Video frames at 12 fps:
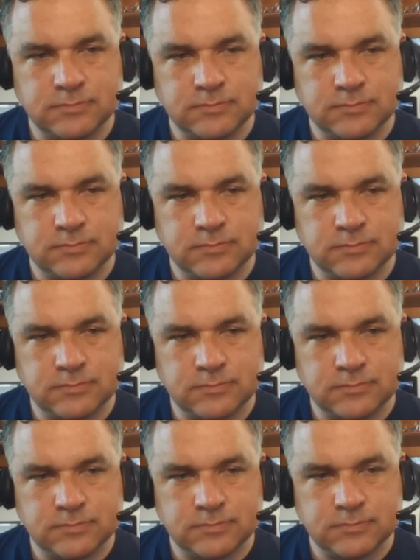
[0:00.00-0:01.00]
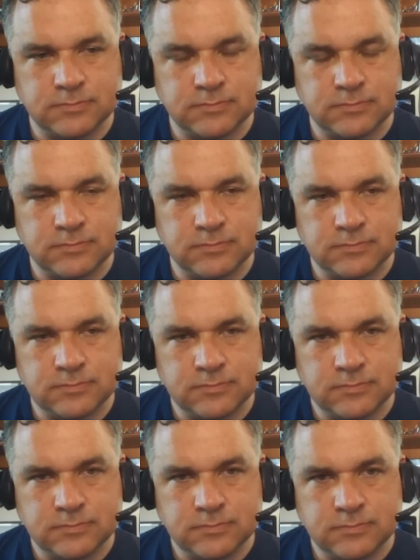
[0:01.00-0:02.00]

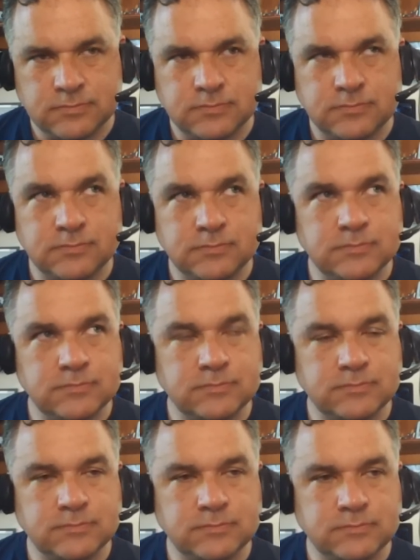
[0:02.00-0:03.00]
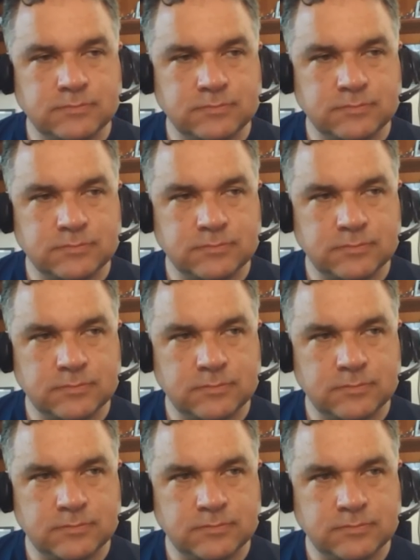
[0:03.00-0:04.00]

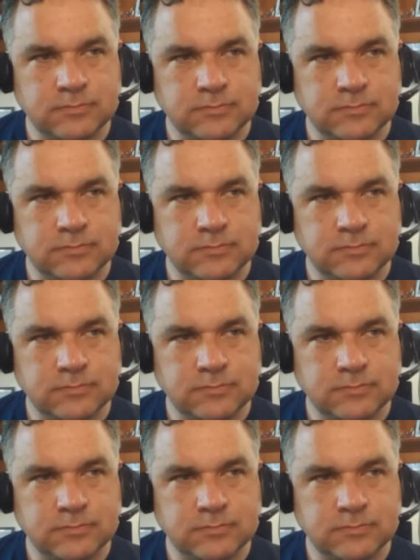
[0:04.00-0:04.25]
(not speaking)